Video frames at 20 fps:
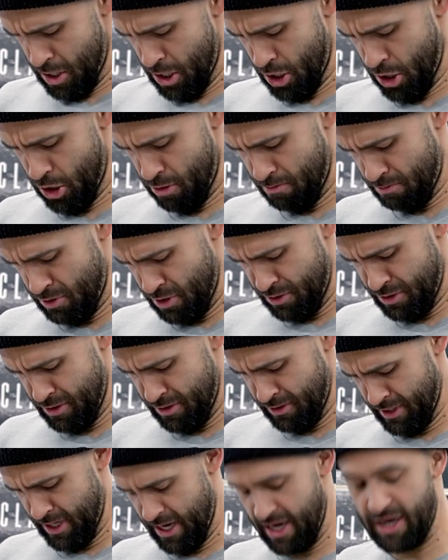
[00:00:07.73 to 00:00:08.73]
little
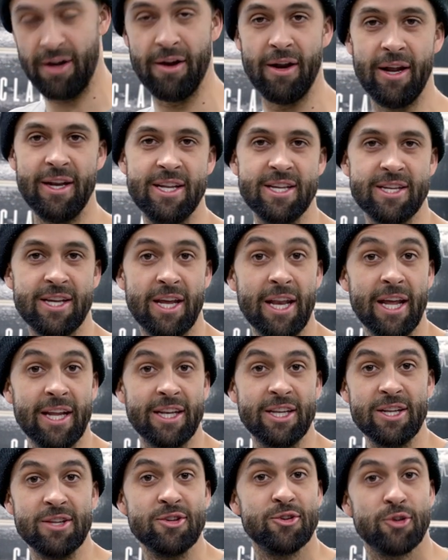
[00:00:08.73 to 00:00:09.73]
Bluetooth guy here had
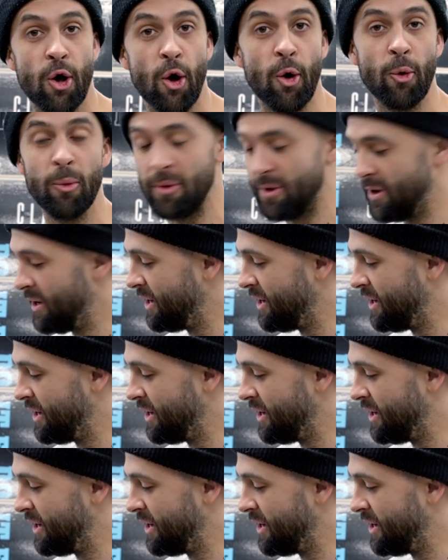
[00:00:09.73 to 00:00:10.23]
disconnected. So,